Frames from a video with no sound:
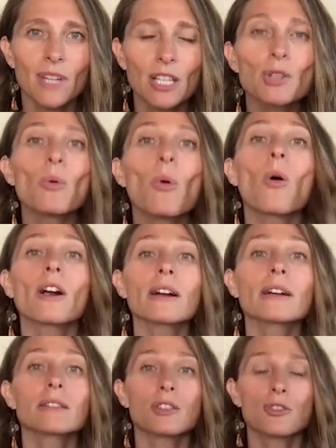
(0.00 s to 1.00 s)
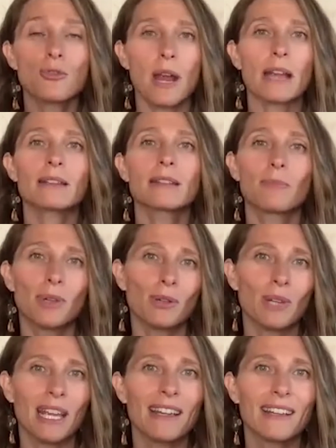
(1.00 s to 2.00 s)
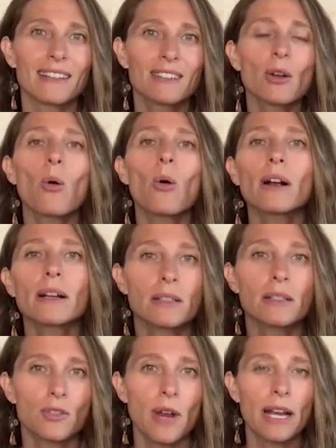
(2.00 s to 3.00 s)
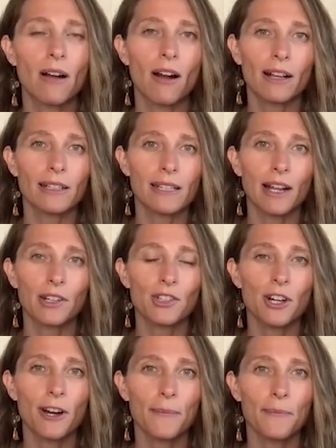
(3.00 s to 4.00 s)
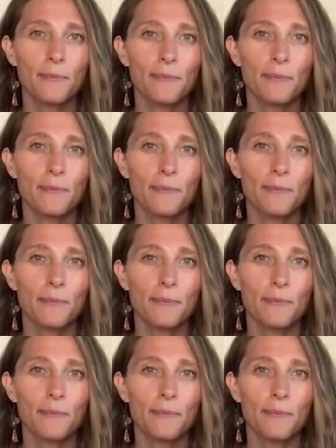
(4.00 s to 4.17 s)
to orchestrate beauty, to orchestrate architecture.